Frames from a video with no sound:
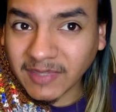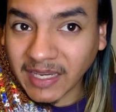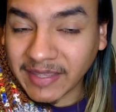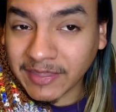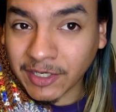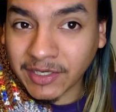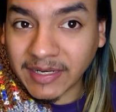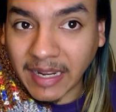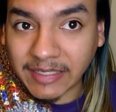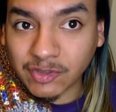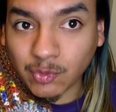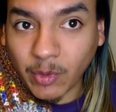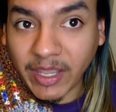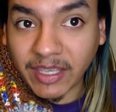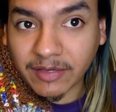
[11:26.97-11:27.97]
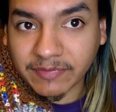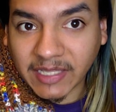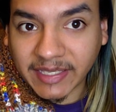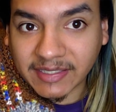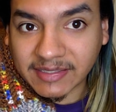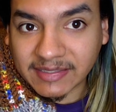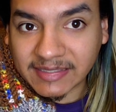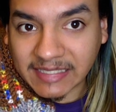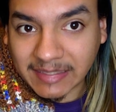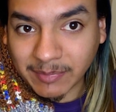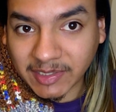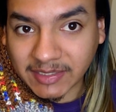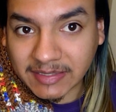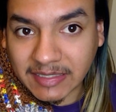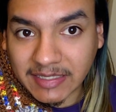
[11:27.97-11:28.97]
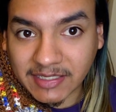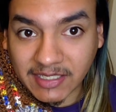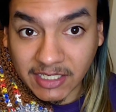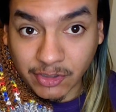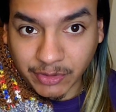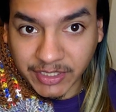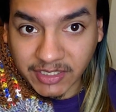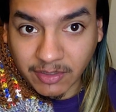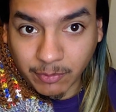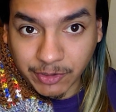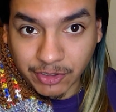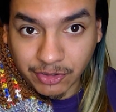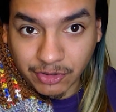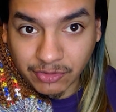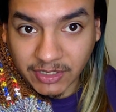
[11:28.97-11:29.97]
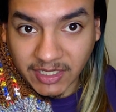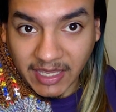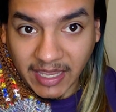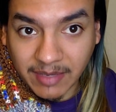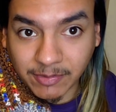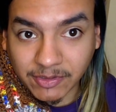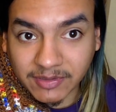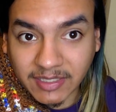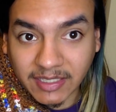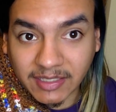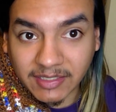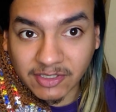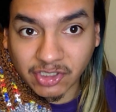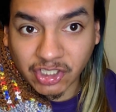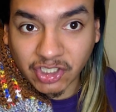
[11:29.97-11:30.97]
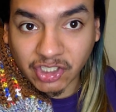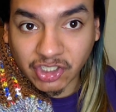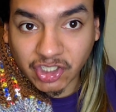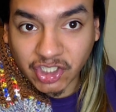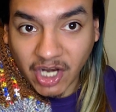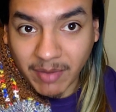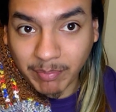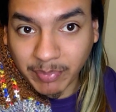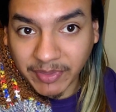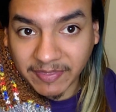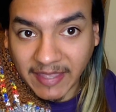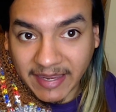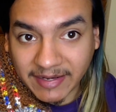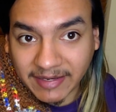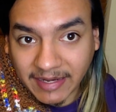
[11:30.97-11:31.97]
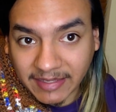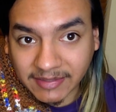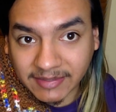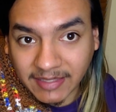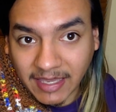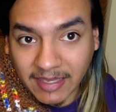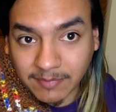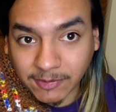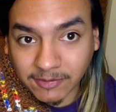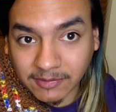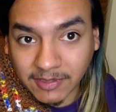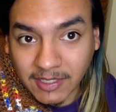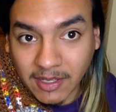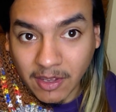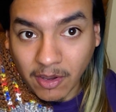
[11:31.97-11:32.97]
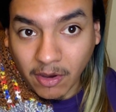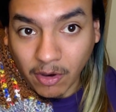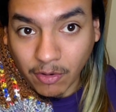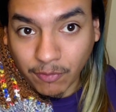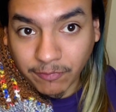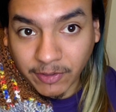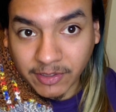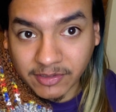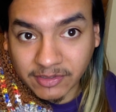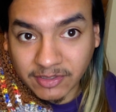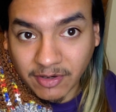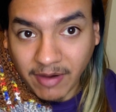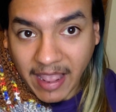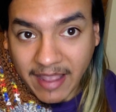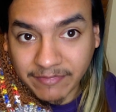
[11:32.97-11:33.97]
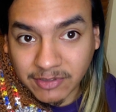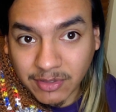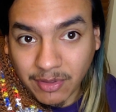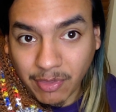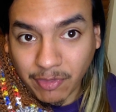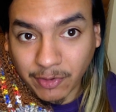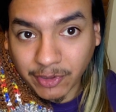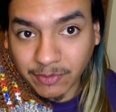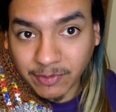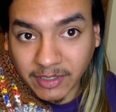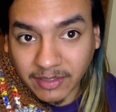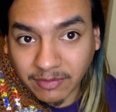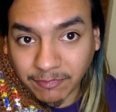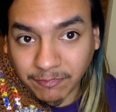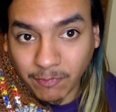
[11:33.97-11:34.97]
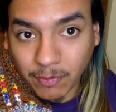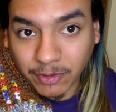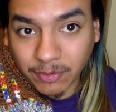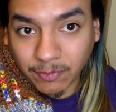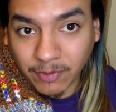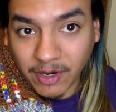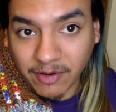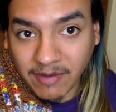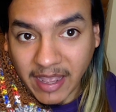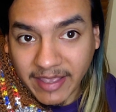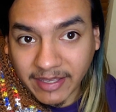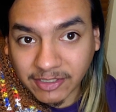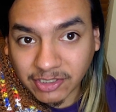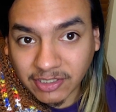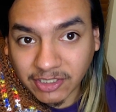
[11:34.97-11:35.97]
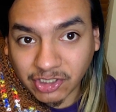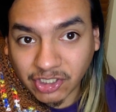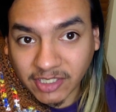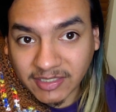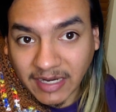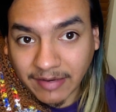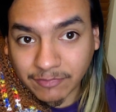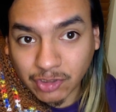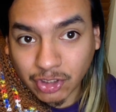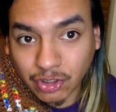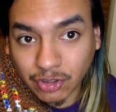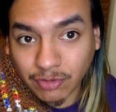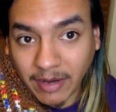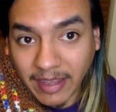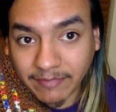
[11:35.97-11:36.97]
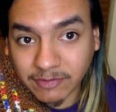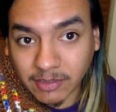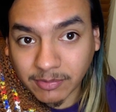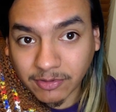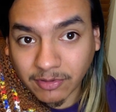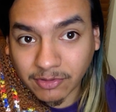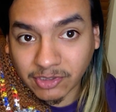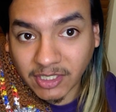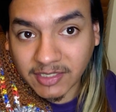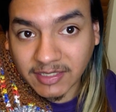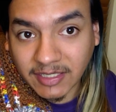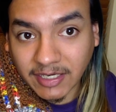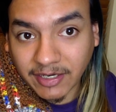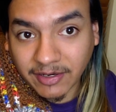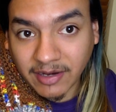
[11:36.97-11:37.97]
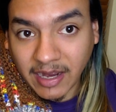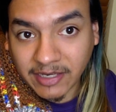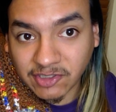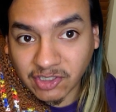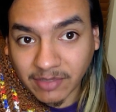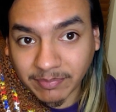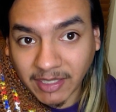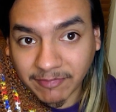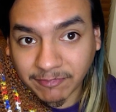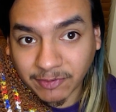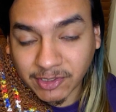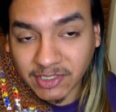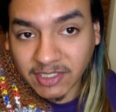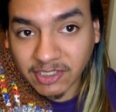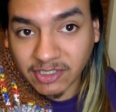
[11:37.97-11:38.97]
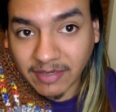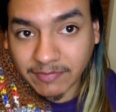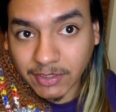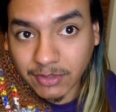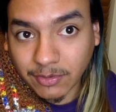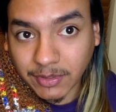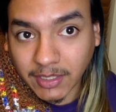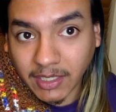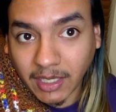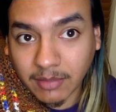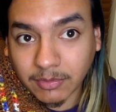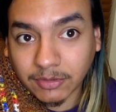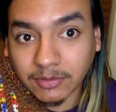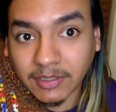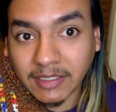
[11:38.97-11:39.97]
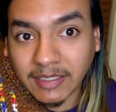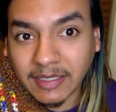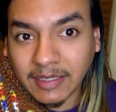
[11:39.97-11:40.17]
And then a nice way of like seamlessly decreasing when you're using cables is just jump that next cable over. So after the 3rd one on the 4th row, I actually just have 2 half double crochets here. I jump that first stitch after doing the cable,